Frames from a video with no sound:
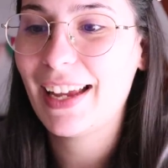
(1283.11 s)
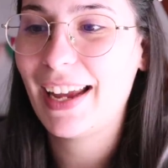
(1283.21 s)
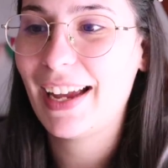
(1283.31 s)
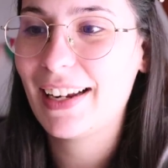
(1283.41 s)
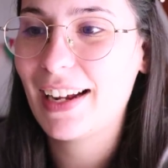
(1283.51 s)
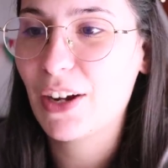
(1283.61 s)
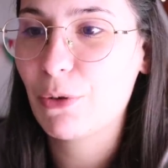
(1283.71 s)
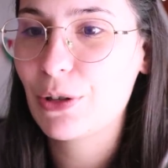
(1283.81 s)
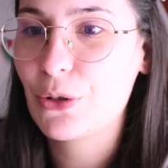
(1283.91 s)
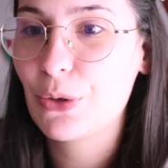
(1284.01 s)
and I
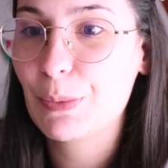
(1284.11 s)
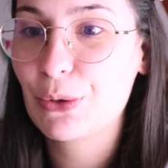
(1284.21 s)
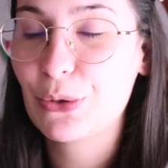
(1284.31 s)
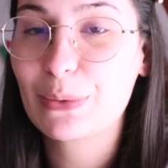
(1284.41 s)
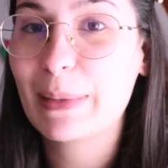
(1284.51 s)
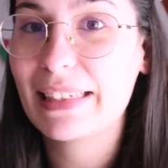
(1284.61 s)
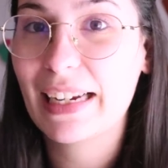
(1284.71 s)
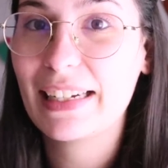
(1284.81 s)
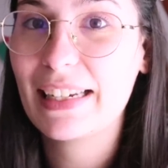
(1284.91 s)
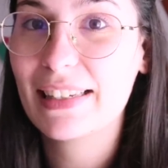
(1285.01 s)
want to improve my
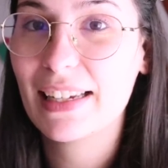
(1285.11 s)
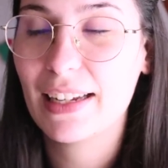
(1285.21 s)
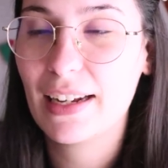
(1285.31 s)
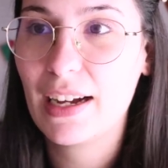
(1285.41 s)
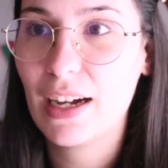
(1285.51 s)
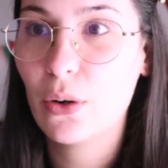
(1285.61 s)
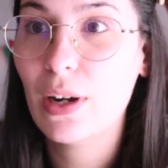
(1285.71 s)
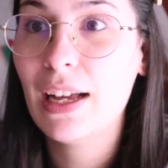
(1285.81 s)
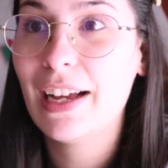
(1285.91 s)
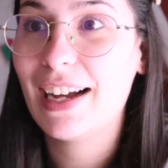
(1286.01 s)
techniques and
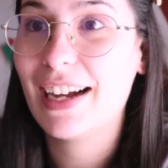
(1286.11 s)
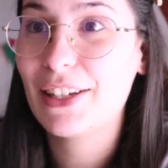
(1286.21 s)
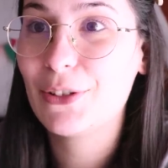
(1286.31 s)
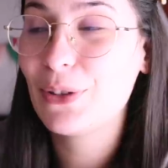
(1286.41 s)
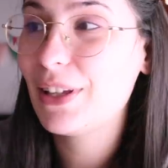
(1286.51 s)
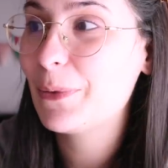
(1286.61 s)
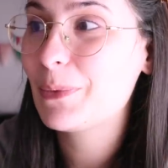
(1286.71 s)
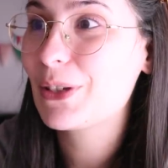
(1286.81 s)
how I do them.